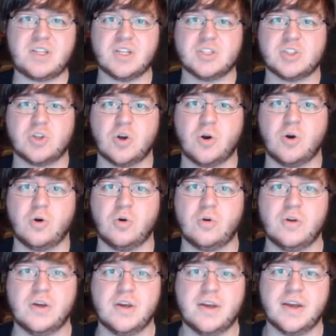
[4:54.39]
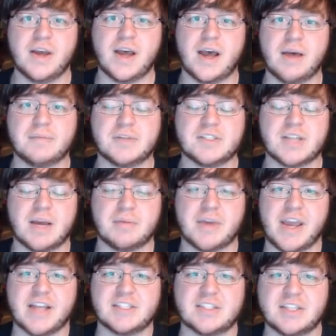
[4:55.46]
So I'm, I'm
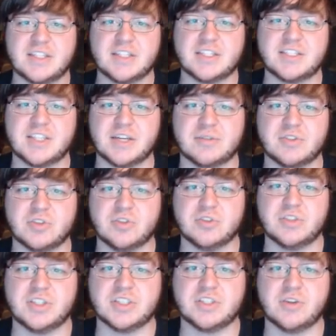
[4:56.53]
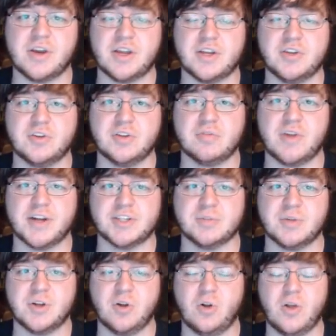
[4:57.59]
canceling the Stick of Truth just so I can do the
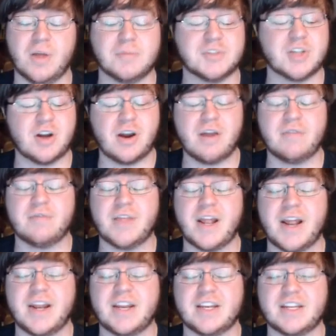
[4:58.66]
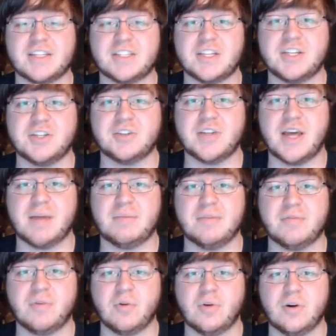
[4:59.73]
Fractured But Whole. I'm sorry that I didn't continue that
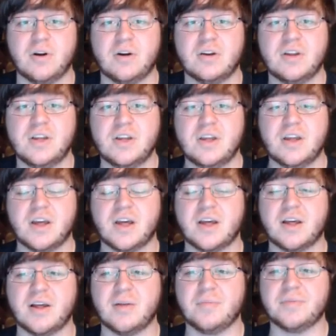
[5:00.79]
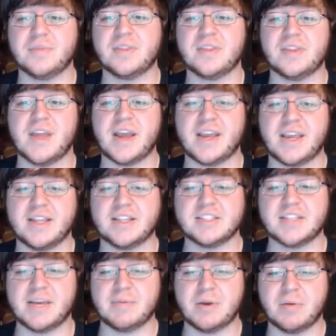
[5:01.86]
before um, that
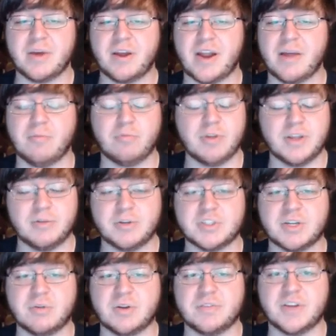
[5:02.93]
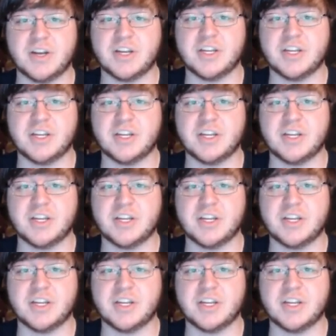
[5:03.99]
this game came out. I really wish I would have done it